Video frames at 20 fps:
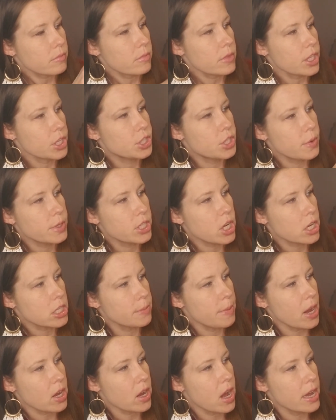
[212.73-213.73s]
So it talks
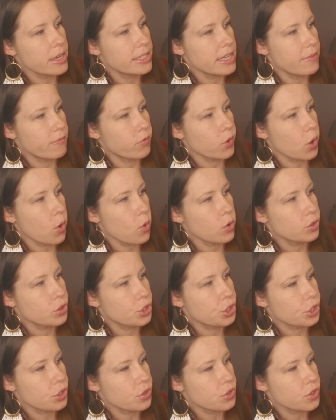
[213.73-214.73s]
about content for older
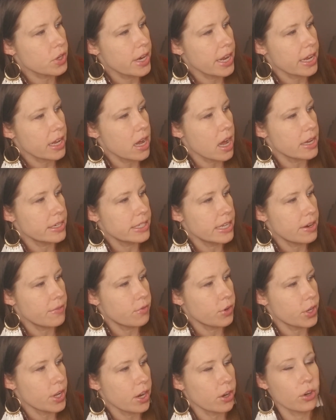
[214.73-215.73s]
children and content
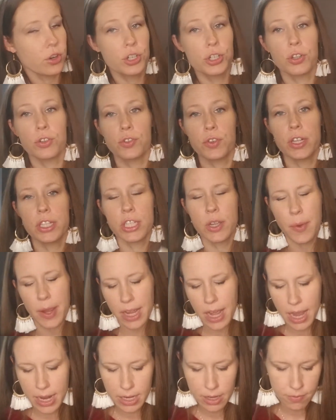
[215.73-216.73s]
for younger children. So it
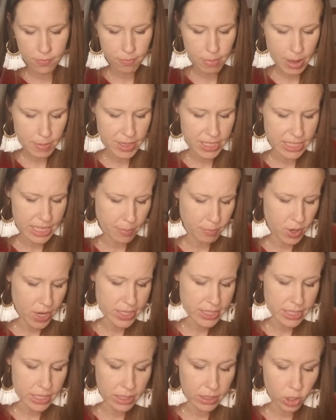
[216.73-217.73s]
kind of maybe
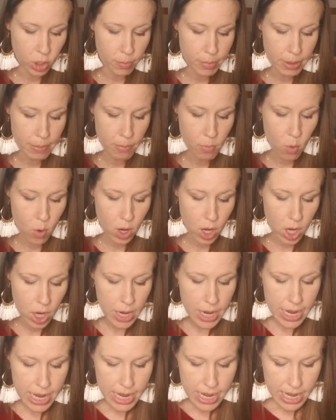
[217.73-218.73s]
separates it a little bit more
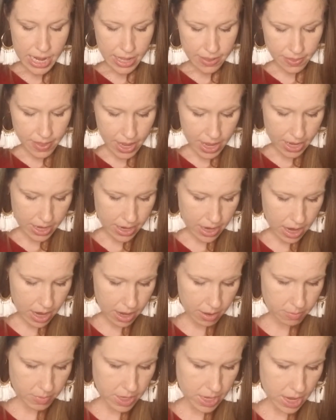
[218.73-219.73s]
than
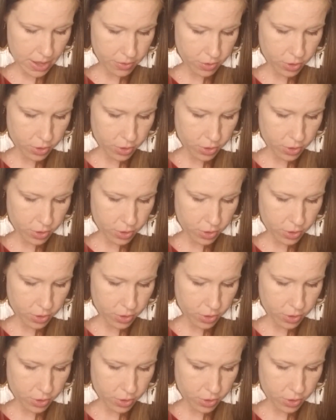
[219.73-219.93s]
the other